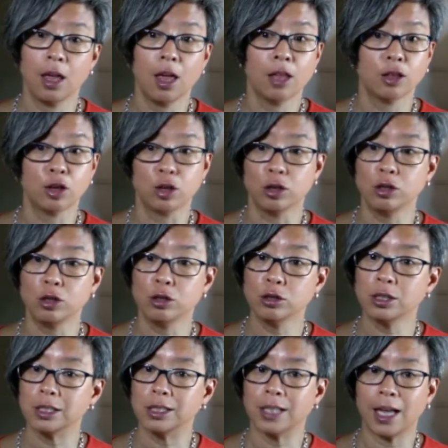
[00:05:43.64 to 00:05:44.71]
The good news
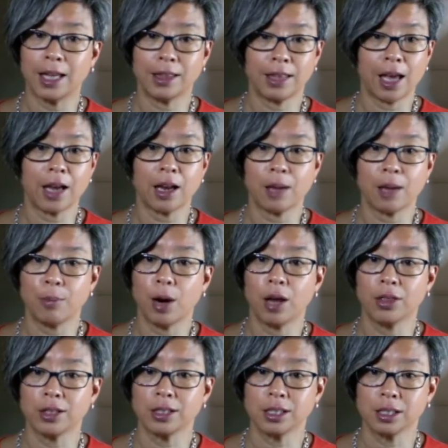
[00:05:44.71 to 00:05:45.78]
is that that
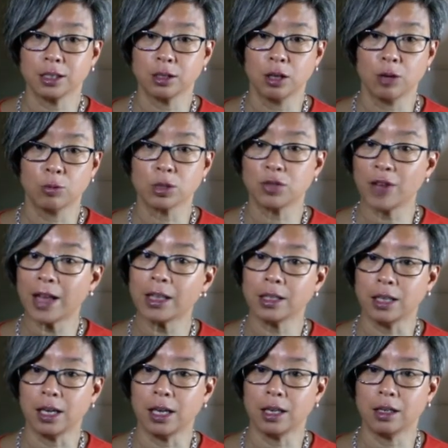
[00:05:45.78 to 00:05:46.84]
hypothesis was
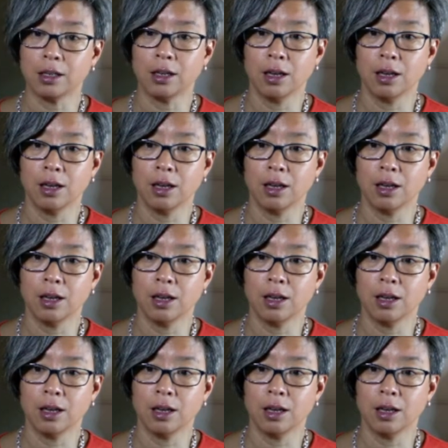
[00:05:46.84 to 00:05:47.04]
validated.